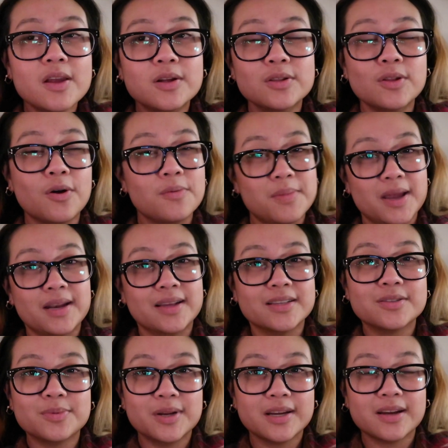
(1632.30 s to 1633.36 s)
low
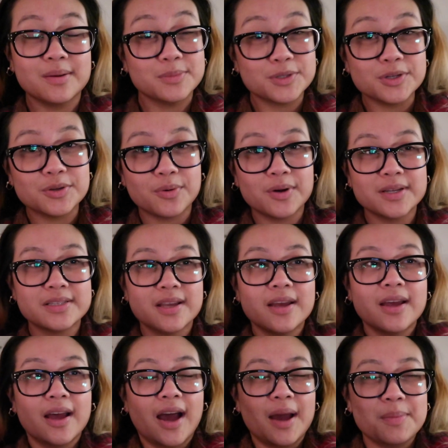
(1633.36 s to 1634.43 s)
maintenance when it comes to toys.
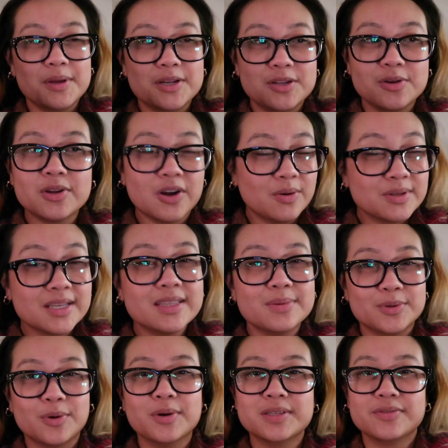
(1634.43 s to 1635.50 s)
I mean, you can always get
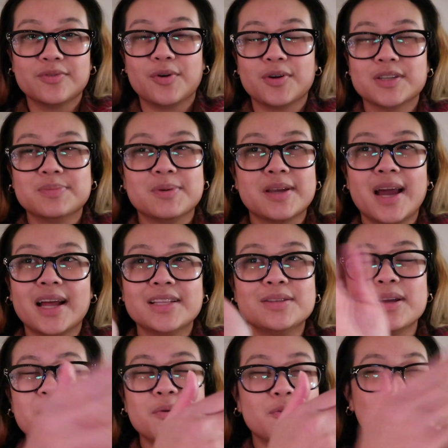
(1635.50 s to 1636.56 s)
them toys, of course, but cats
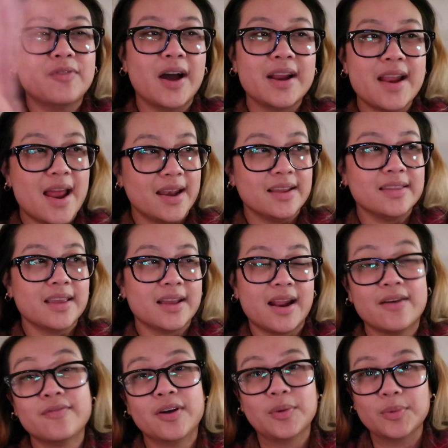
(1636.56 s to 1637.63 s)
like will find anything and
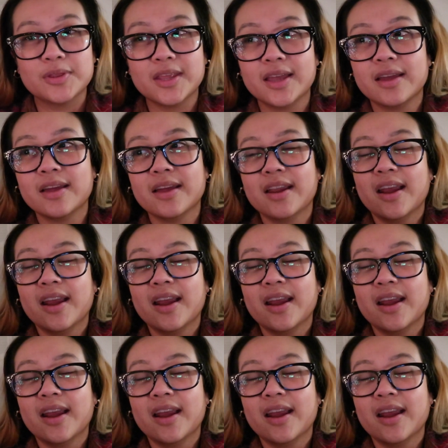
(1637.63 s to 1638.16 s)
have fun with it.